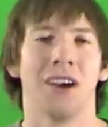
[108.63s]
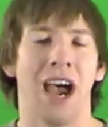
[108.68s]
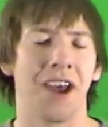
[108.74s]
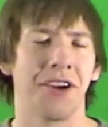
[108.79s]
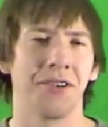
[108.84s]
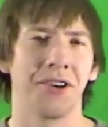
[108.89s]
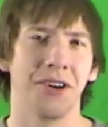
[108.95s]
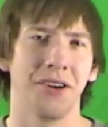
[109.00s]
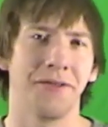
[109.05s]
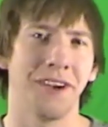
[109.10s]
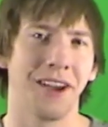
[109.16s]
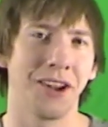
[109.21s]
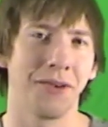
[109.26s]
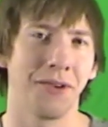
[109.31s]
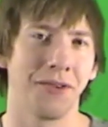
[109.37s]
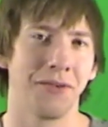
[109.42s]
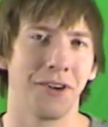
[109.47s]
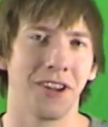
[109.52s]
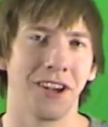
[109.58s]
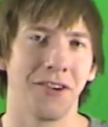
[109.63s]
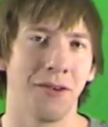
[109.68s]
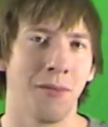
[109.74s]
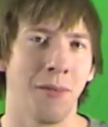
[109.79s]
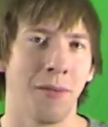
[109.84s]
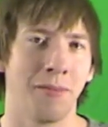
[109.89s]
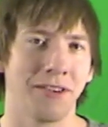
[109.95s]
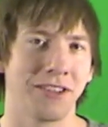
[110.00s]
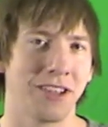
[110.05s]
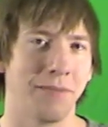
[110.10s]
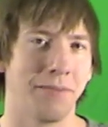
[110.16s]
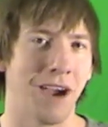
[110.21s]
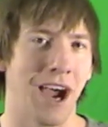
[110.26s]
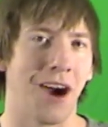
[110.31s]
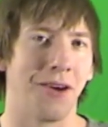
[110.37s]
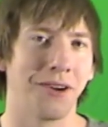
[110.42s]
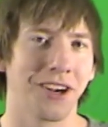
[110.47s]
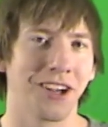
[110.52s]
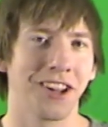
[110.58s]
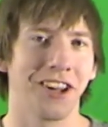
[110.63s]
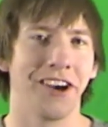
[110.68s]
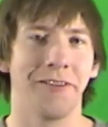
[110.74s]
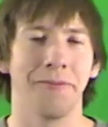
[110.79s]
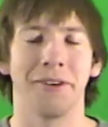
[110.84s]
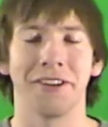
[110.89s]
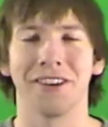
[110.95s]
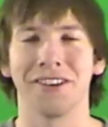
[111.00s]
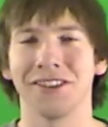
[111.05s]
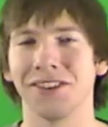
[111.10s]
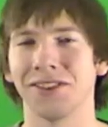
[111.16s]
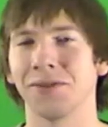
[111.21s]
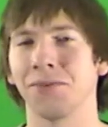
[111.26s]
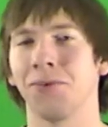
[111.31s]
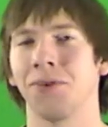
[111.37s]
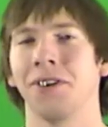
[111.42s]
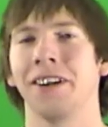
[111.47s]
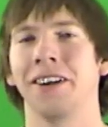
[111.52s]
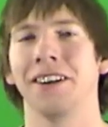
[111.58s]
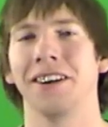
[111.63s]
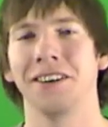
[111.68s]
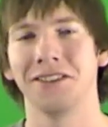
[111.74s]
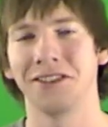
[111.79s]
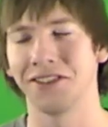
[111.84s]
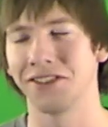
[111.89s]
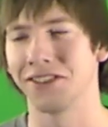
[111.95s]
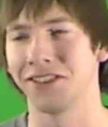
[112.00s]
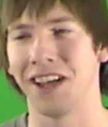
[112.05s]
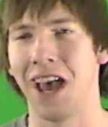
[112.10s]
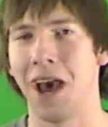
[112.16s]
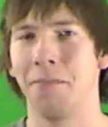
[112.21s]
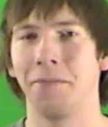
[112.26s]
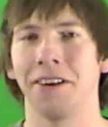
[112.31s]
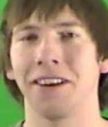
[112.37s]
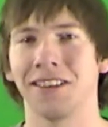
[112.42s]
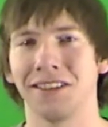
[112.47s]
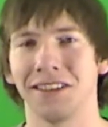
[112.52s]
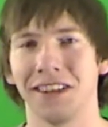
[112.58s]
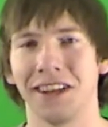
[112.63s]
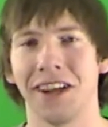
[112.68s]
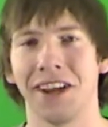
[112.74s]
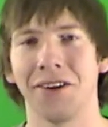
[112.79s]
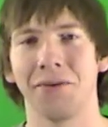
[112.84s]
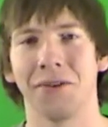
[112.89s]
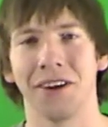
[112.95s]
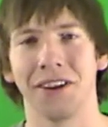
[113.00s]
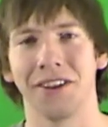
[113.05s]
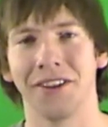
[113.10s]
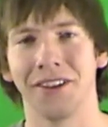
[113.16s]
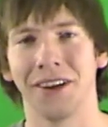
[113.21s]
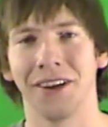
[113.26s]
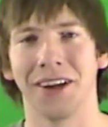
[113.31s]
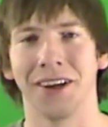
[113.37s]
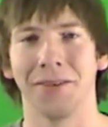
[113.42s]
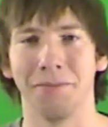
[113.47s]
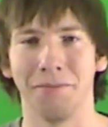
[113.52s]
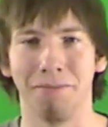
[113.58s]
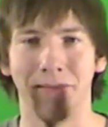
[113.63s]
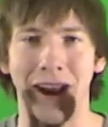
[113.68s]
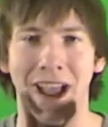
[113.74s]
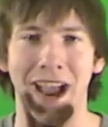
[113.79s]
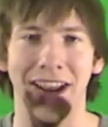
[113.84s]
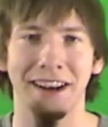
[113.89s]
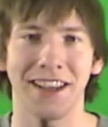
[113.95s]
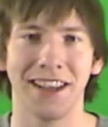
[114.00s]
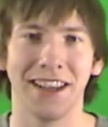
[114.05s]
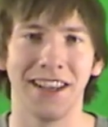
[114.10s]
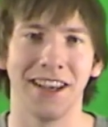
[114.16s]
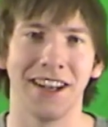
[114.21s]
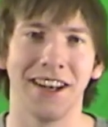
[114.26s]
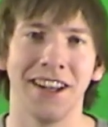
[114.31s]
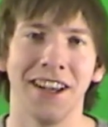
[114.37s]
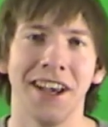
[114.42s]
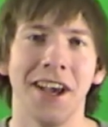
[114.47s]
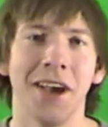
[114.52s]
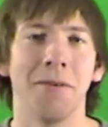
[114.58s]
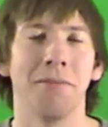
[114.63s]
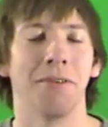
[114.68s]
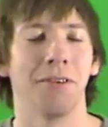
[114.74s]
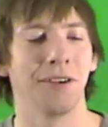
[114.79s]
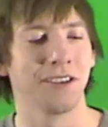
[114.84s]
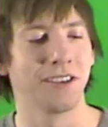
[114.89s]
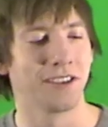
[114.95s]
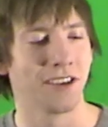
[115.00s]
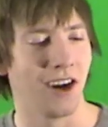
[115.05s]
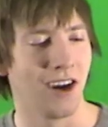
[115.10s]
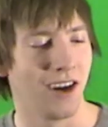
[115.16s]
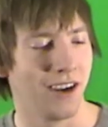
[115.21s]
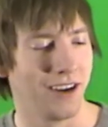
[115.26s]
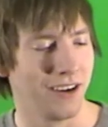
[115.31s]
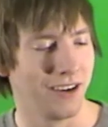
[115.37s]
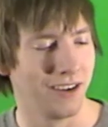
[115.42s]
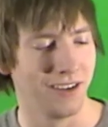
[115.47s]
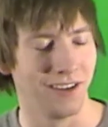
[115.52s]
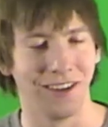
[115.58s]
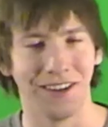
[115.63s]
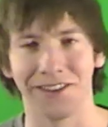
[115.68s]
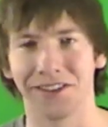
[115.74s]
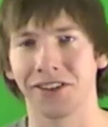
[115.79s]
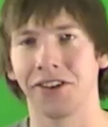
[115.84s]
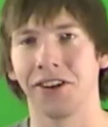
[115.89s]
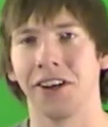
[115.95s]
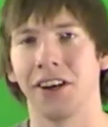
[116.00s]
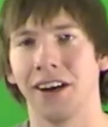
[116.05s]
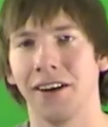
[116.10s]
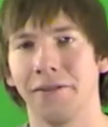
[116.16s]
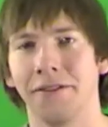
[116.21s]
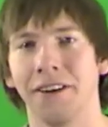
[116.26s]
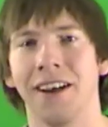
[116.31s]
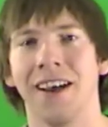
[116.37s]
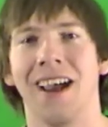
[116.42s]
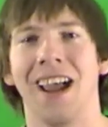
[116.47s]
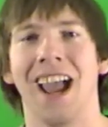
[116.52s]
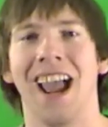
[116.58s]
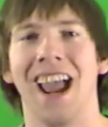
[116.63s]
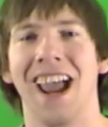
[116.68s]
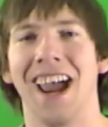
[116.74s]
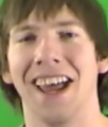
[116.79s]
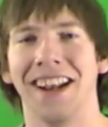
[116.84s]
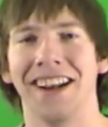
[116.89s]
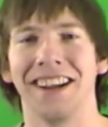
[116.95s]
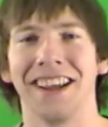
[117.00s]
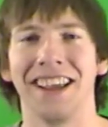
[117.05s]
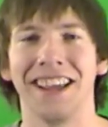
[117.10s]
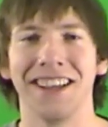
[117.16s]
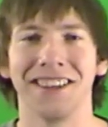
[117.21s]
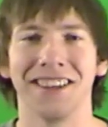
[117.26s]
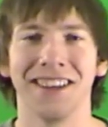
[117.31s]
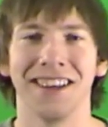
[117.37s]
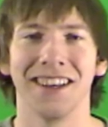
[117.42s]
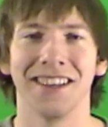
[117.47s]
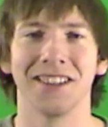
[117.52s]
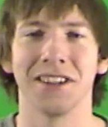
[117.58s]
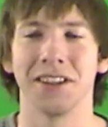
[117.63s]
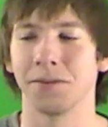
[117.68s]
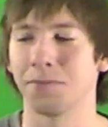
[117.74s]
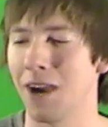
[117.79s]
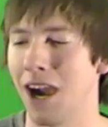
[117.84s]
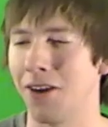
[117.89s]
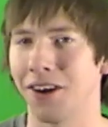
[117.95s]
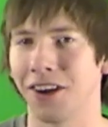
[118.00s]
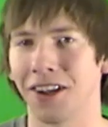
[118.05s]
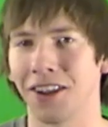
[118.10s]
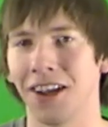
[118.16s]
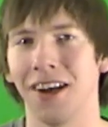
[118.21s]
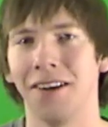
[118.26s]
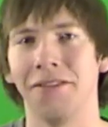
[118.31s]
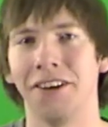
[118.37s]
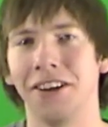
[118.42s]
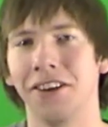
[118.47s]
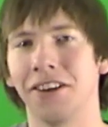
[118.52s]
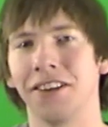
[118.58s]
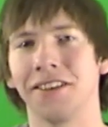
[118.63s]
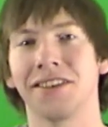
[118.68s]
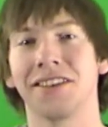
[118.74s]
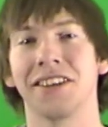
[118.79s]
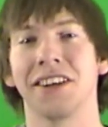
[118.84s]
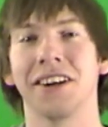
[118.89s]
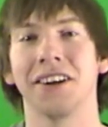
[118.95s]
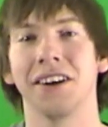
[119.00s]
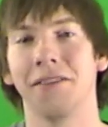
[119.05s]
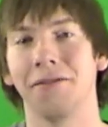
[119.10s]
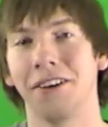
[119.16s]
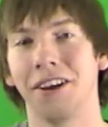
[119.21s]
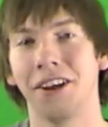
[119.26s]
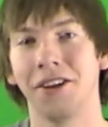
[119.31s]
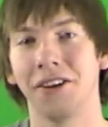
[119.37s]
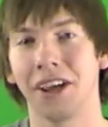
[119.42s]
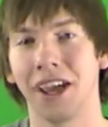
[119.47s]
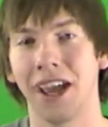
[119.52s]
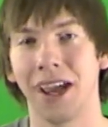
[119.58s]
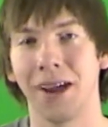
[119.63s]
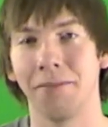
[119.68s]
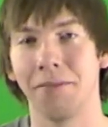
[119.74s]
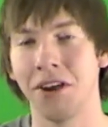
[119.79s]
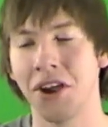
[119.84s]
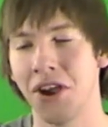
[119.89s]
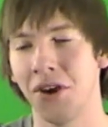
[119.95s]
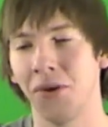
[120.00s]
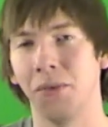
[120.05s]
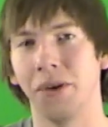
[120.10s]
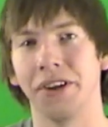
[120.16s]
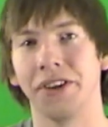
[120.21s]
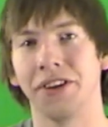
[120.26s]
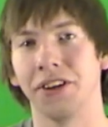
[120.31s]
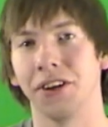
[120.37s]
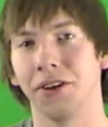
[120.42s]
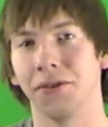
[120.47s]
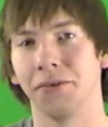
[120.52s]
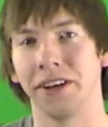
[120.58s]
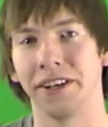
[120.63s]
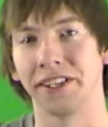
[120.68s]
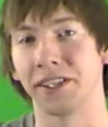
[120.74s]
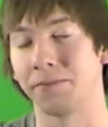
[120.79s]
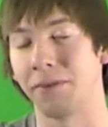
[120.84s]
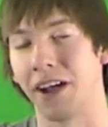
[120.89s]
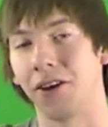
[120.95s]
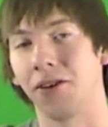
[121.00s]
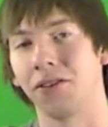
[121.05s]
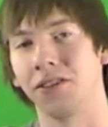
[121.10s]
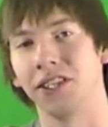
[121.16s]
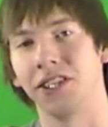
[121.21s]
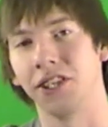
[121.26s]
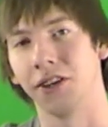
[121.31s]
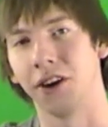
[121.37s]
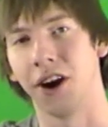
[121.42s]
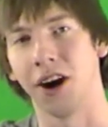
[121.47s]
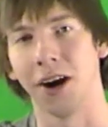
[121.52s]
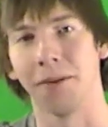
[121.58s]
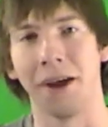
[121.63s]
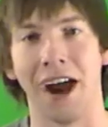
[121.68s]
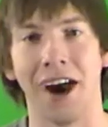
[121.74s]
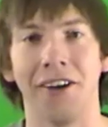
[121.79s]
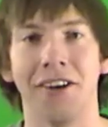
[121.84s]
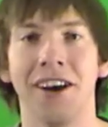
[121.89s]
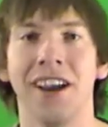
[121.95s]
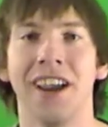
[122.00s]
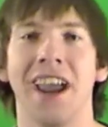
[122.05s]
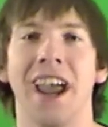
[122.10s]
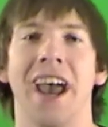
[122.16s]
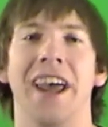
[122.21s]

I don't know if anyone really remembers the Power Glove, but there's this one just epic scene where the bad kid puts on this glove and it's this power glove, and you could steer a video game with your wrist by holding your arm out.